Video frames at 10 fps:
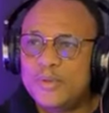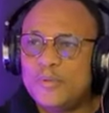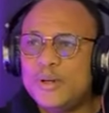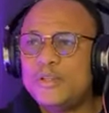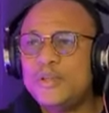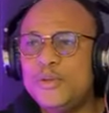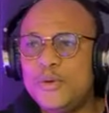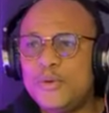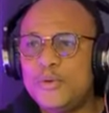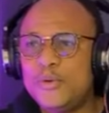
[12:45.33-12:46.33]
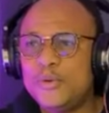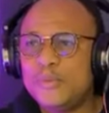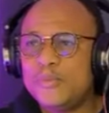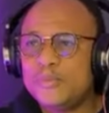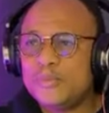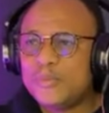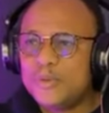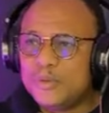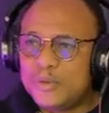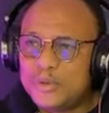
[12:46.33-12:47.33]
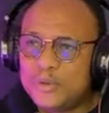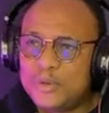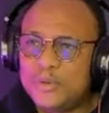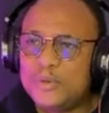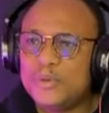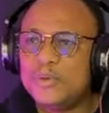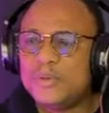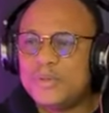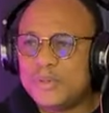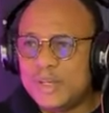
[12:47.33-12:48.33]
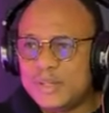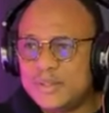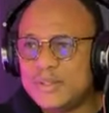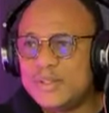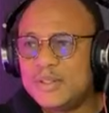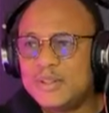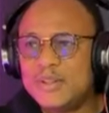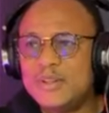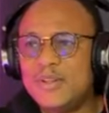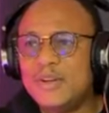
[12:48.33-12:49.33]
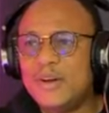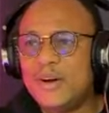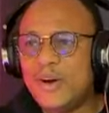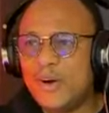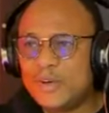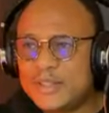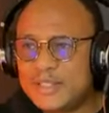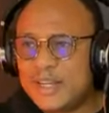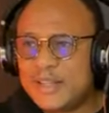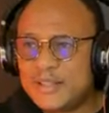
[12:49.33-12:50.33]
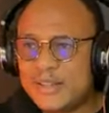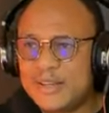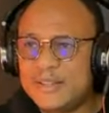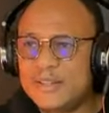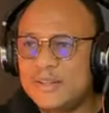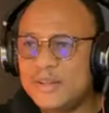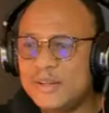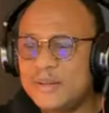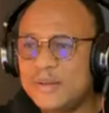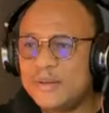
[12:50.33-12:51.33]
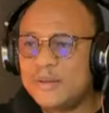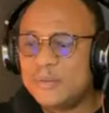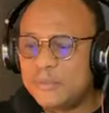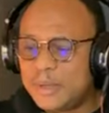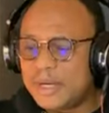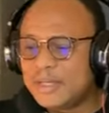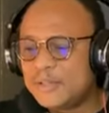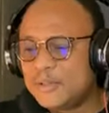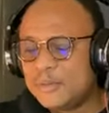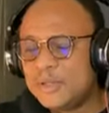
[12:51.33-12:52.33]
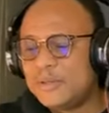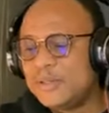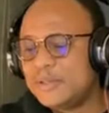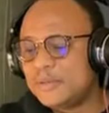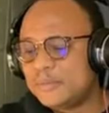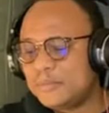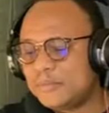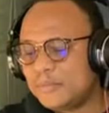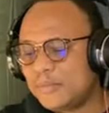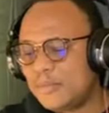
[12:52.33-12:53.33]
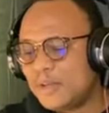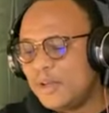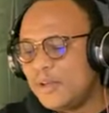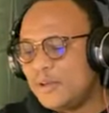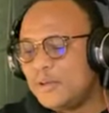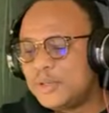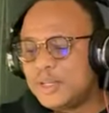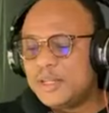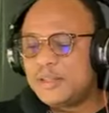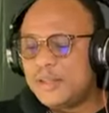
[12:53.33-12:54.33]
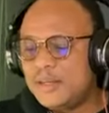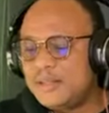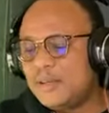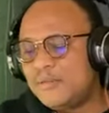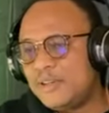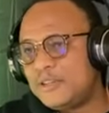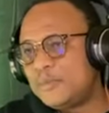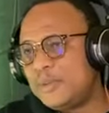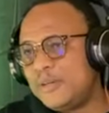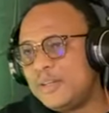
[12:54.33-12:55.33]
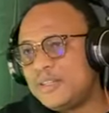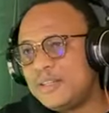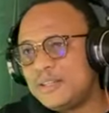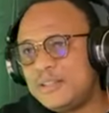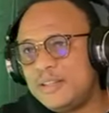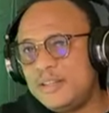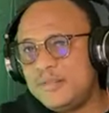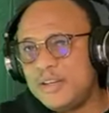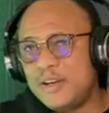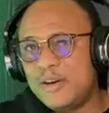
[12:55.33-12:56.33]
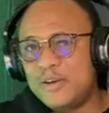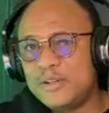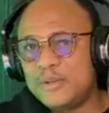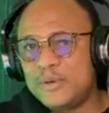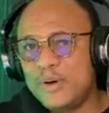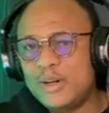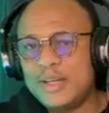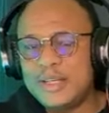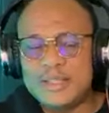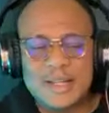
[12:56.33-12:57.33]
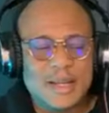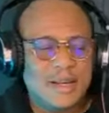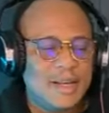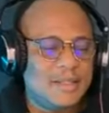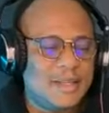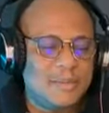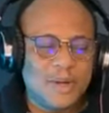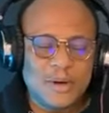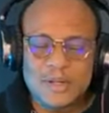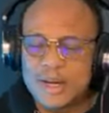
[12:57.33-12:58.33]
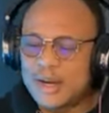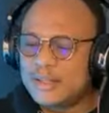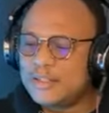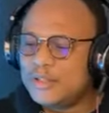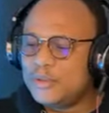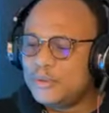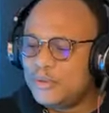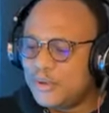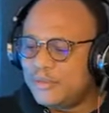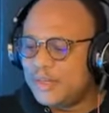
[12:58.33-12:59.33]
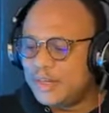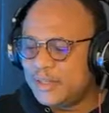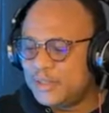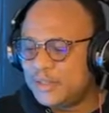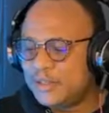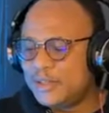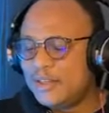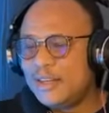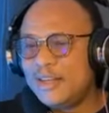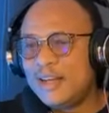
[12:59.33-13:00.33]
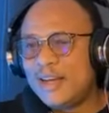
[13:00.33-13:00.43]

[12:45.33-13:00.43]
through which you do things or say things by the Spirit. You see, the things of the Spirit is difficult to understand except God grant you revelation